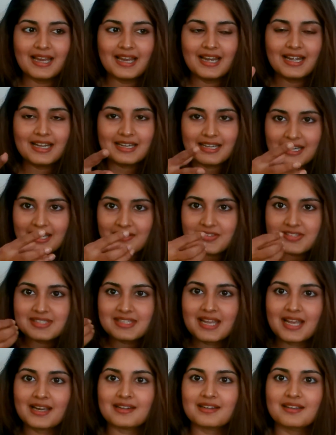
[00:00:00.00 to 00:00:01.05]
it gives
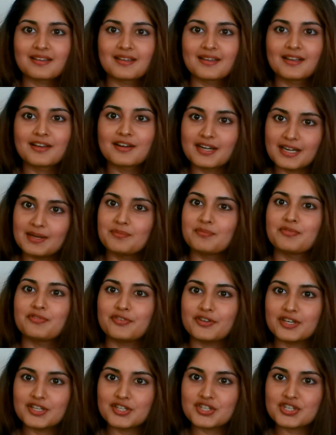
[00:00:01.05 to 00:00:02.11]
that cream
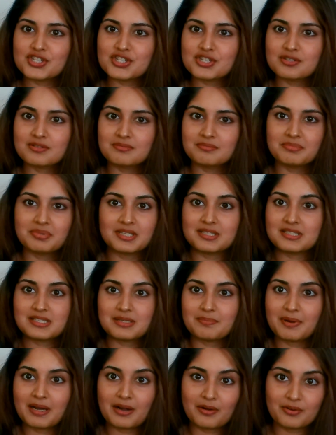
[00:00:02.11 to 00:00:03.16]
finish but it's a
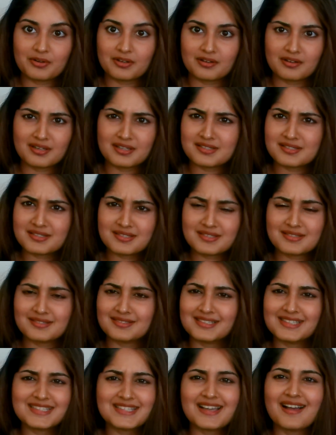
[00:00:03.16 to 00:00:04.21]
powder it's
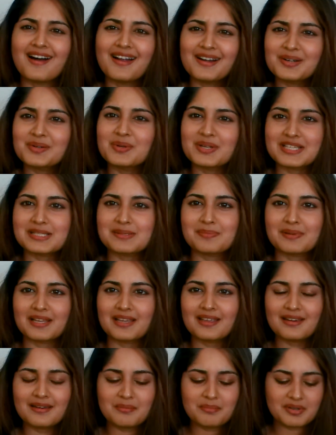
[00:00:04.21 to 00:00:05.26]
it's hard to
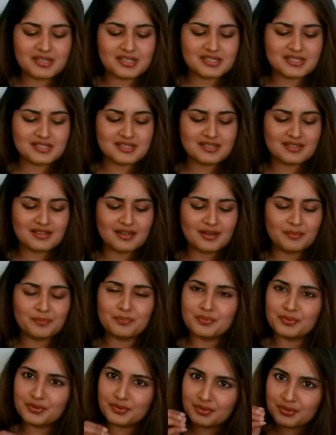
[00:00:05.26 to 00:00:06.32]
explain but it's a
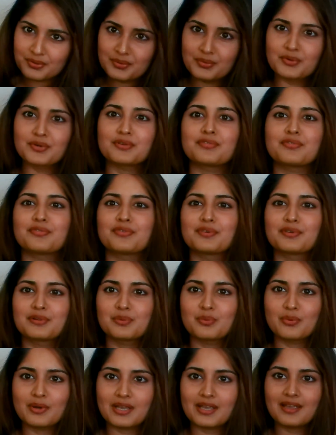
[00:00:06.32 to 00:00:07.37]
beautiful
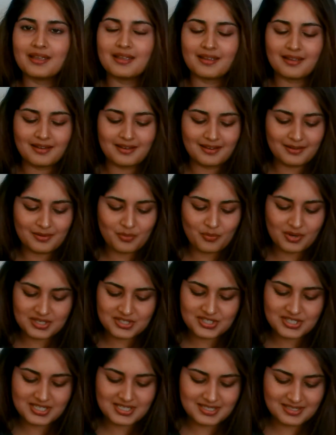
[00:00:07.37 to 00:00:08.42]
way in
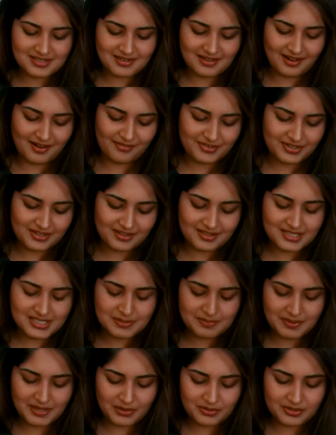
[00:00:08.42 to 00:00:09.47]
which he's crafted this
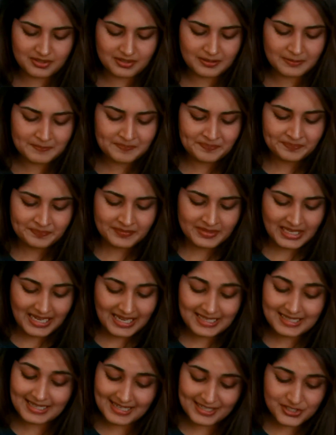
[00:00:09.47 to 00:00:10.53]
powder
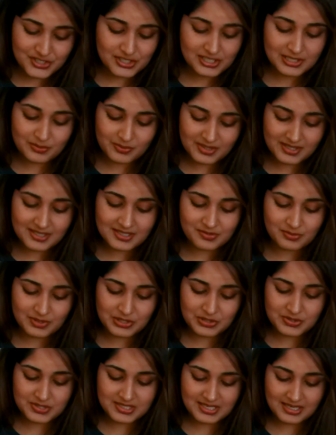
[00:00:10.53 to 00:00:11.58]
and it actually works when
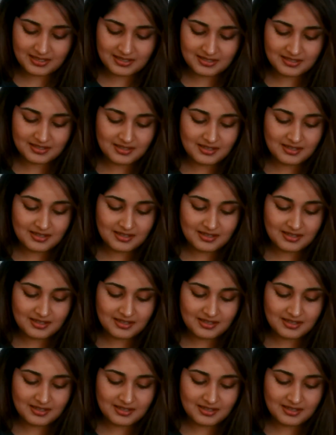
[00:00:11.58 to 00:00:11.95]
you set